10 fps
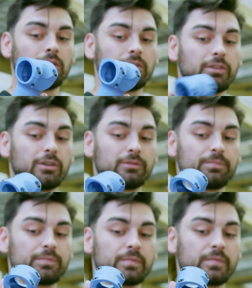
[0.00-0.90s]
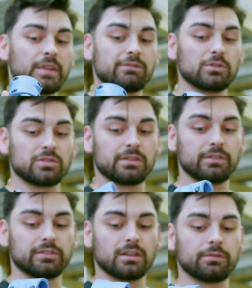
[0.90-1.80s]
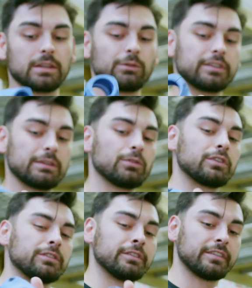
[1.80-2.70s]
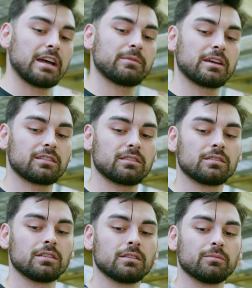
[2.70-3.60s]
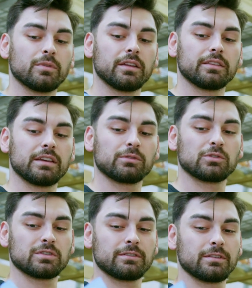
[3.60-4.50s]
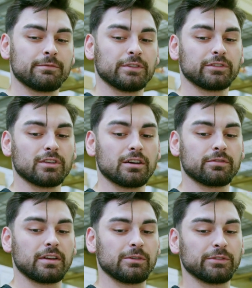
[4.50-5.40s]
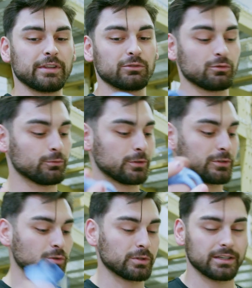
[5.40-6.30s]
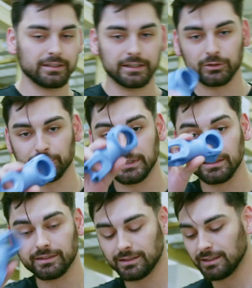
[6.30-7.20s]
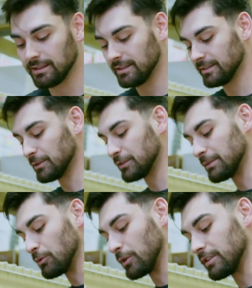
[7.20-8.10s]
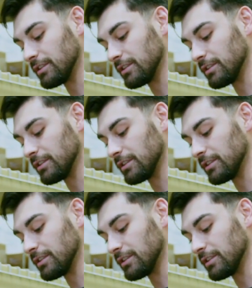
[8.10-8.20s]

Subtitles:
So the evolution of this stuff, it was a different design back then, but the evolution of this stuff, I always thought was really cool to get a nickel a piece to assemble one of